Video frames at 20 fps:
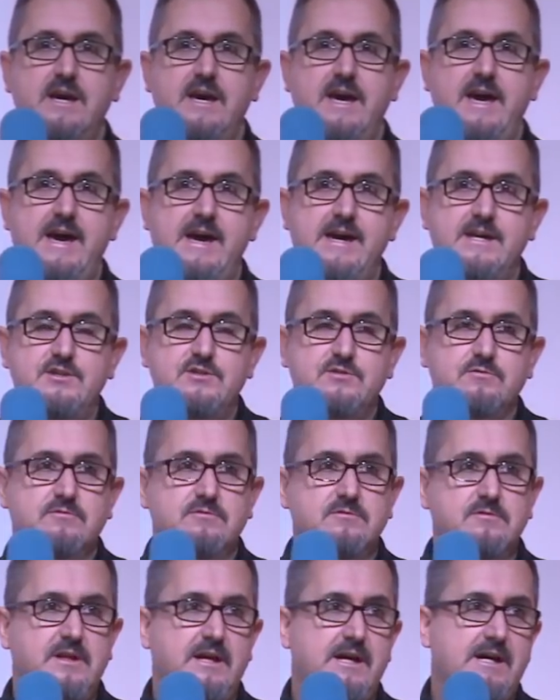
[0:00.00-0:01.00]
And
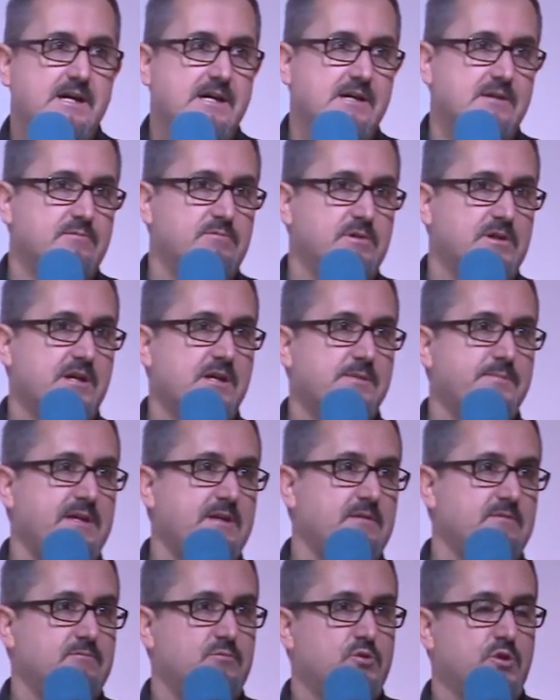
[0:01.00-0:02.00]
uh, we're going to
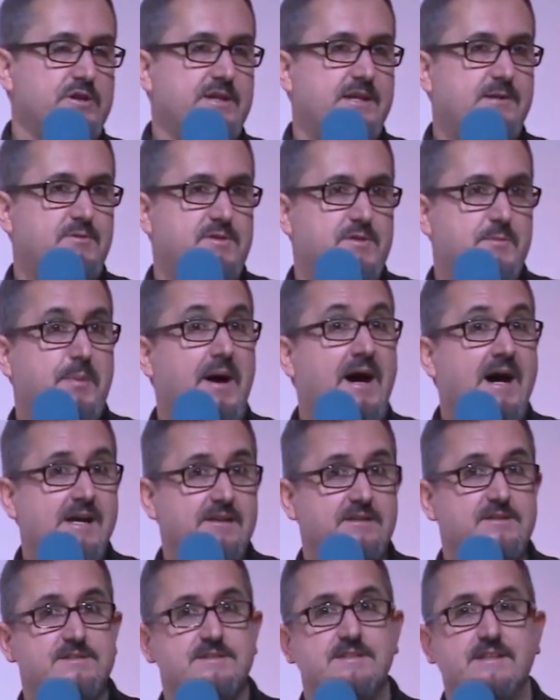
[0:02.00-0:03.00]
be working with the
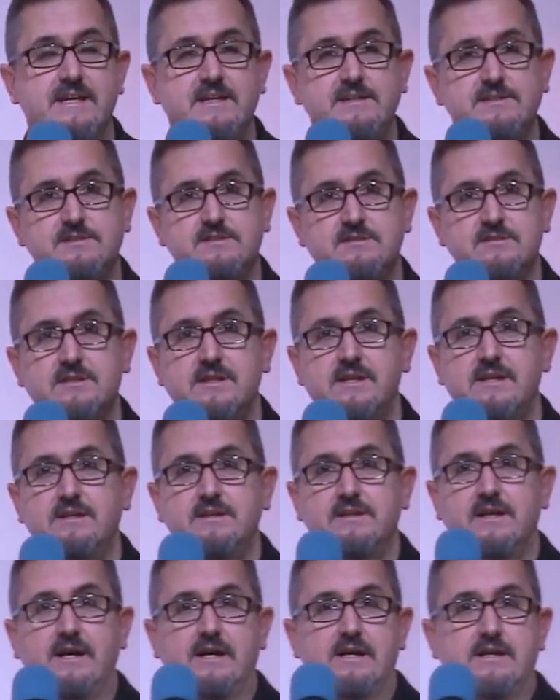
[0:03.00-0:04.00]
partners next
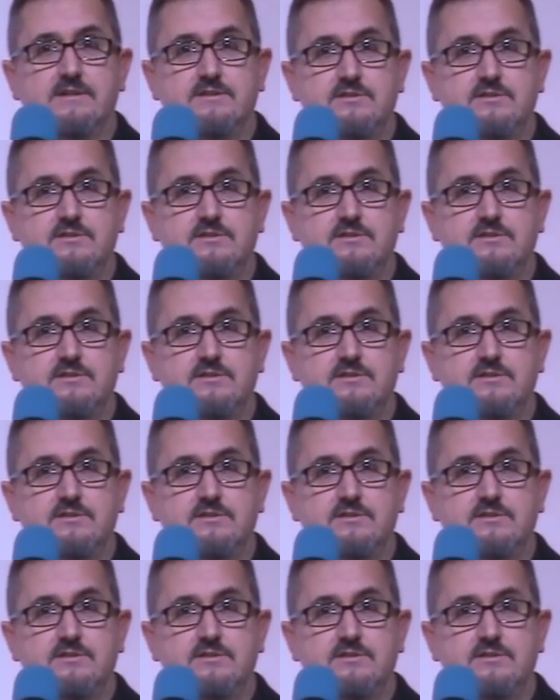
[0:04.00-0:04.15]
uh,